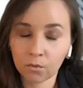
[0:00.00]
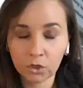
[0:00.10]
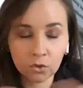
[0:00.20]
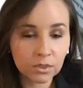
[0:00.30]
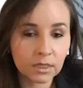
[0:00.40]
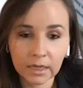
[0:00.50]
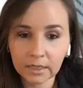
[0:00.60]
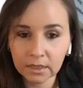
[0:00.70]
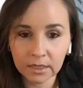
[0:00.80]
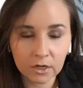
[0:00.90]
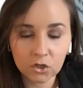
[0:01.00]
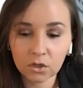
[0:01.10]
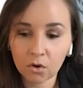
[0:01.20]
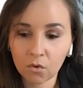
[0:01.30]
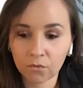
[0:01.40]
using an
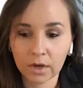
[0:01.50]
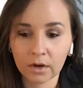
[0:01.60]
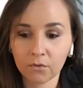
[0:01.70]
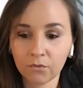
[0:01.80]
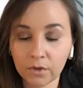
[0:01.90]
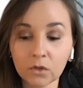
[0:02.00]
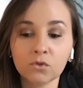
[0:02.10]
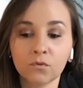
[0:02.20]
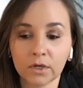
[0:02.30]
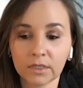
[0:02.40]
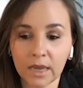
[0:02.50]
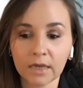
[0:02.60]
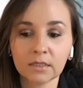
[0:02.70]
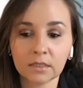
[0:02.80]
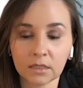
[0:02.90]
international field for
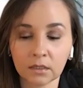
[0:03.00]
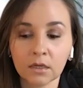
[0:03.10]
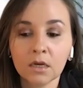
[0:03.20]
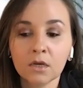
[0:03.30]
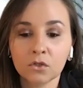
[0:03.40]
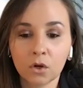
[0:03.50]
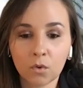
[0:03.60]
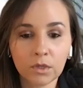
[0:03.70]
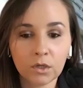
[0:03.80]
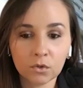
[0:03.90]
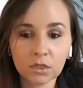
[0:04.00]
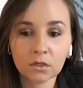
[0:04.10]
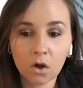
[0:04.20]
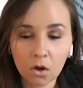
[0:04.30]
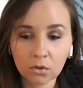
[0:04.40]
testing. So we used
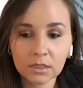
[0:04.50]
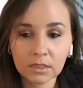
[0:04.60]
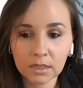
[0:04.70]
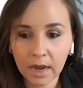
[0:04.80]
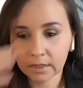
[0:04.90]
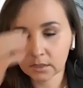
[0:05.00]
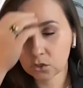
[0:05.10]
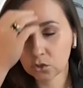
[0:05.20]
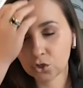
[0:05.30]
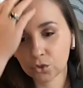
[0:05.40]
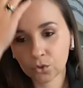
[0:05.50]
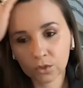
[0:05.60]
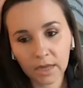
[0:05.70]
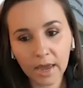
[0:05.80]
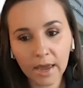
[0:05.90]
all the sites to